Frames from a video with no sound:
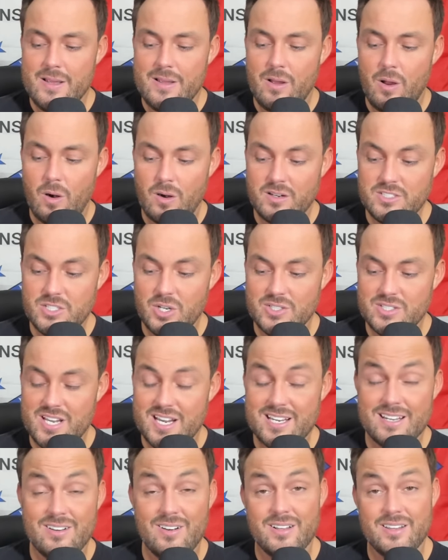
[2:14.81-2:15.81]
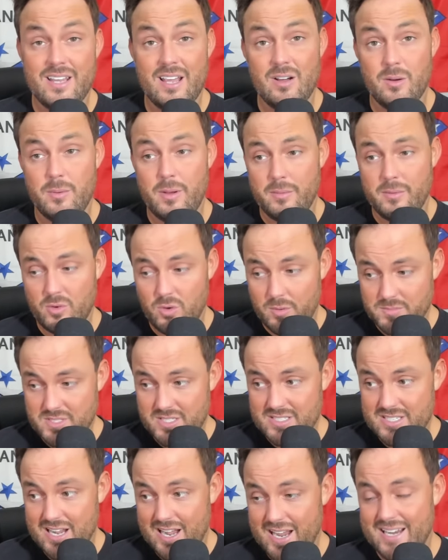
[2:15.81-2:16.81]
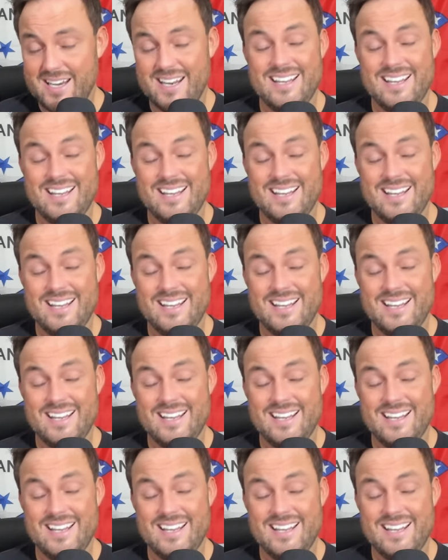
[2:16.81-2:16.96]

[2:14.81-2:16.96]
Arkansas taking on the Alabama Crimson Tide